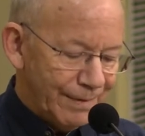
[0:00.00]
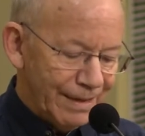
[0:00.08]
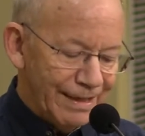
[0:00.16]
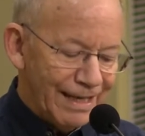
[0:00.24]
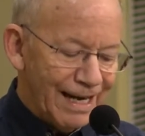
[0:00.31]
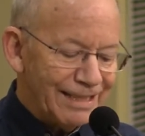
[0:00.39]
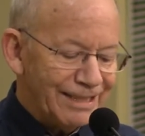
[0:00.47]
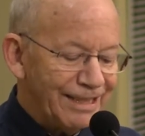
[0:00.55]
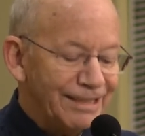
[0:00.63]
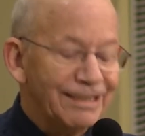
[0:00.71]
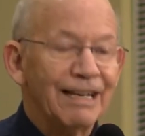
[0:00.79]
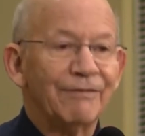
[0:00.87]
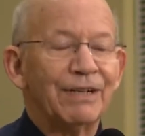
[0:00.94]
In
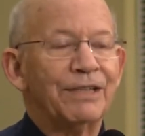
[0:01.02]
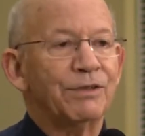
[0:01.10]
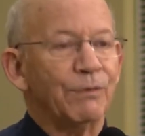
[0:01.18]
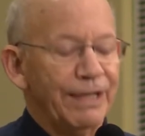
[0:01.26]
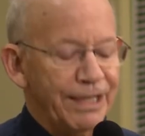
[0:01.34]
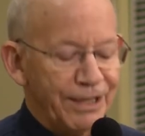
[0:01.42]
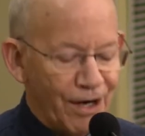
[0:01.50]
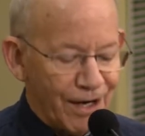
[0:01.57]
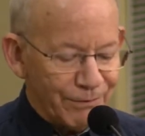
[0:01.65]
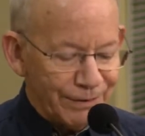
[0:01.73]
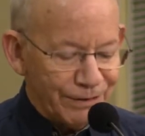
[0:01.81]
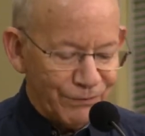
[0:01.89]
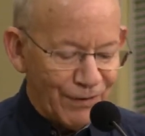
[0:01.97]
1973,
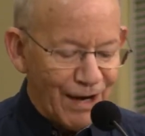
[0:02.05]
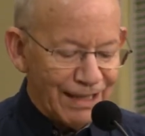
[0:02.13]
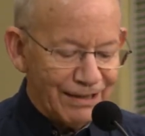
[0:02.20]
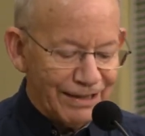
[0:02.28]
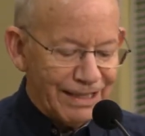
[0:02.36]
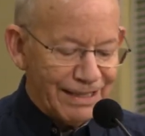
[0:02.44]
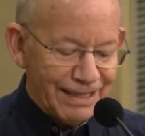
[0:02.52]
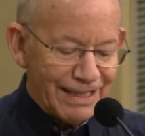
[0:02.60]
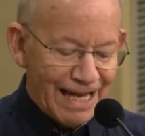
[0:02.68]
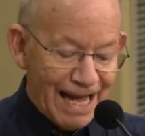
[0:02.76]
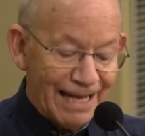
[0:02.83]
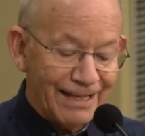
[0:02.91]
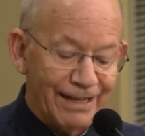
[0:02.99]
Congress finally
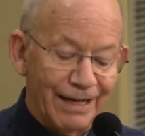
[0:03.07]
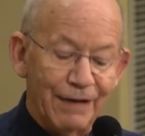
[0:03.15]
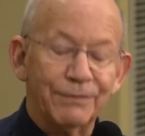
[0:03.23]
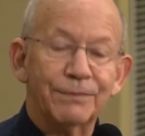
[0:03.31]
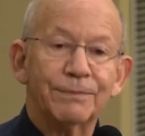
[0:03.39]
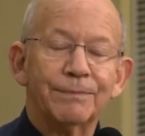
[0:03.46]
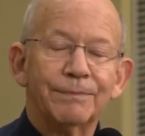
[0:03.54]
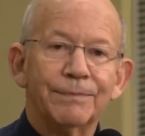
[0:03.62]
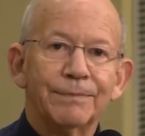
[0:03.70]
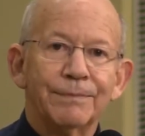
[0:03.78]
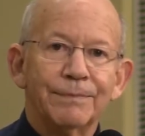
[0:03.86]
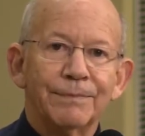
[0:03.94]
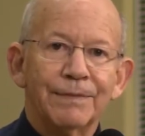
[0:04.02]
had
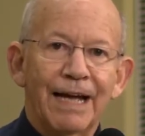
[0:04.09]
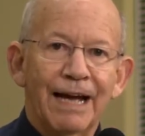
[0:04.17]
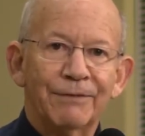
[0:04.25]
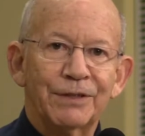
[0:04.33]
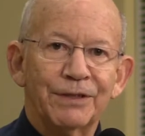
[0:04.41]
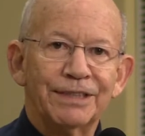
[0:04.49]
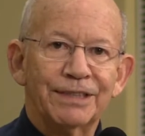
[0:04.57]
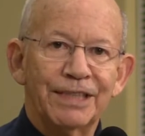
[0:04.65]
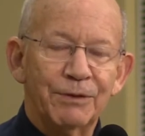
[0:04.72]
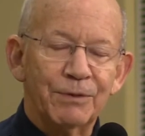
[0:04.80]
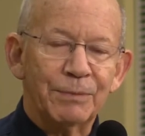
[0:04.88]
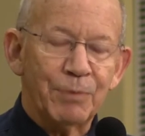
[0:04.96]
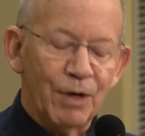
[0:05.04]
enough after the
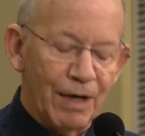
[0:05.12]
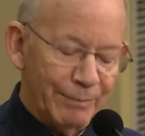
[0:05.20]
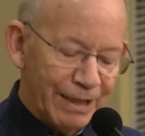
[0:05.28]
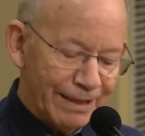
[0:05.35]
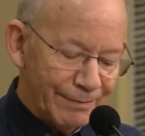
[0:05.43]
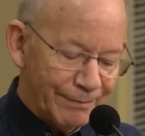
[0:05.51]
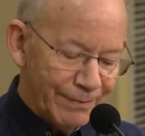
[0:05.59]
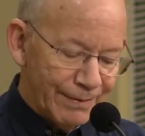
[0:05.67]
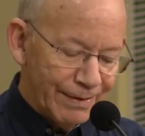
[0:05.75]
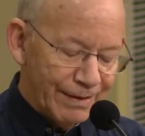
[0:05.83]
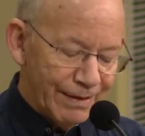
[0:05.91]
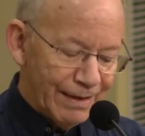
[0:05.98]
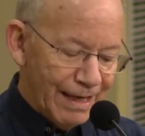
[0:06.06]
secret bombing,
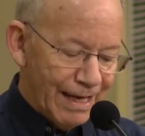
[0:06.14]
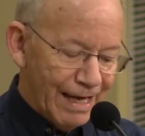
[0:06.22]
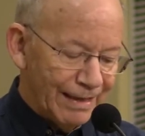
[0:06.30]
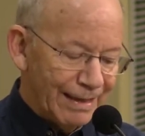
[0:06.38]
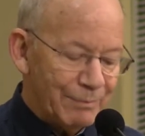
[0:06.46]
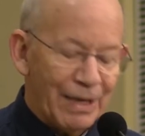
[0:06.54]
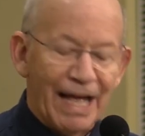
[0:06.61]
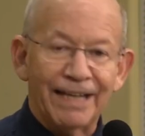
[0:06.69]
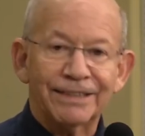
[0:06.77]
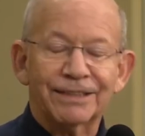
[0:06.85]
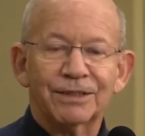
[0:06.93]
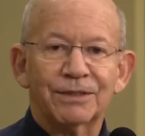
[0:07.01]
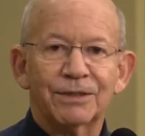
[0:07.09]
and they
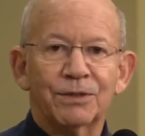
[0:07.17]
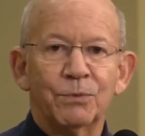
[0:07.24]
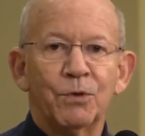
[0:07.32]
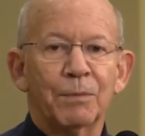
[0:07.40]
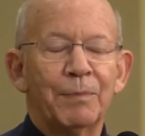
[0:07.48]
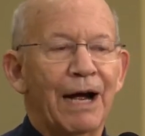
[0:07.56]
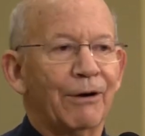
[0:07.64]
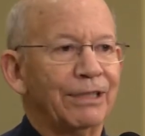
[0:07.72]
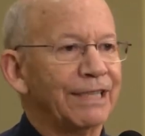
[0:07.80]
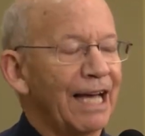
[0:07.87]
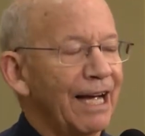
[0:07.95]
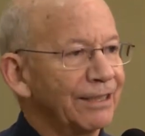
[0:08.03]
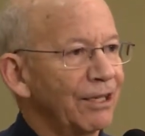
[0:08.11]
passed the War
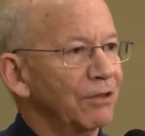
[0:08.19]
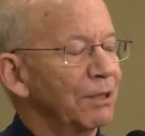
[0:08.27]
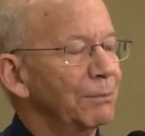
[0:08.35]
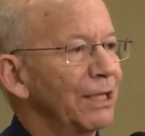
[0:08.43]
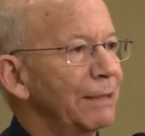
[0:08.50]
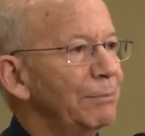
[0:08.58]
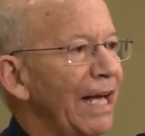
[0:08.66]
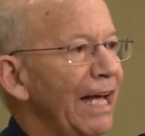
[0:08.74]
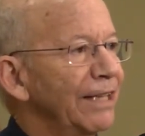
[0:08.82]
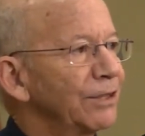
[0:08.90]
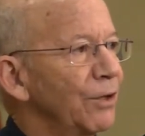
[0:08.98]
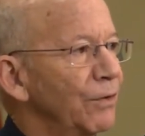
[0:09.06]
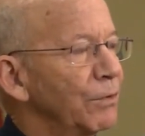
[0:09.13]
Powers Act, ultimately
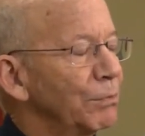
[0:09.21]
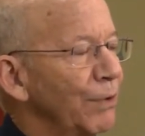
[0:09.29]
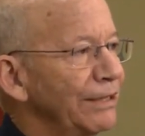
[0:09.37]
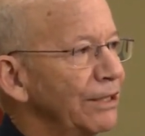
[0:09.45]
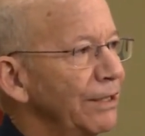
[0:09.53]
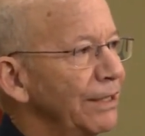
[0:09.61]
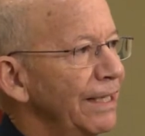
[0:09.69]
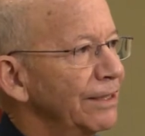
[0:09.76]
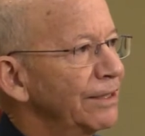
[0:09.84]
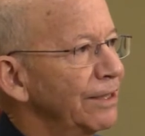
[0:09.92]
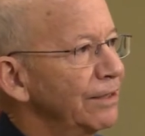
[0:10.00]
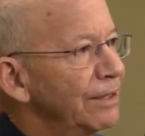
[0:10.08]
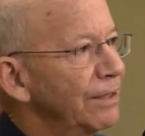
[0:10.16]
passed over President
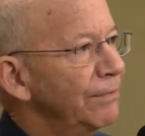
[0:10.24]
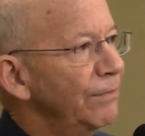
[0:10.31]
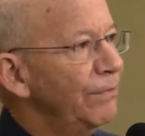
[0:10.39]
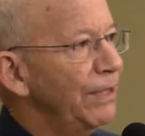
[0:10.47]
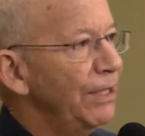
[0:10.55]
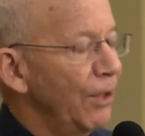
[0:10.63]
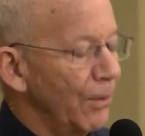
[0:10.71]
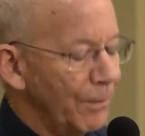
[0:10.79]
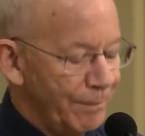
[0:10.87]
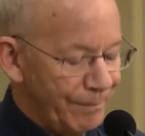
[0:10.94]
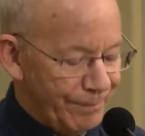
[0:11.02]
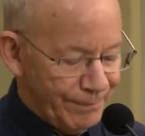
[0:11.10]
Nixon's veto.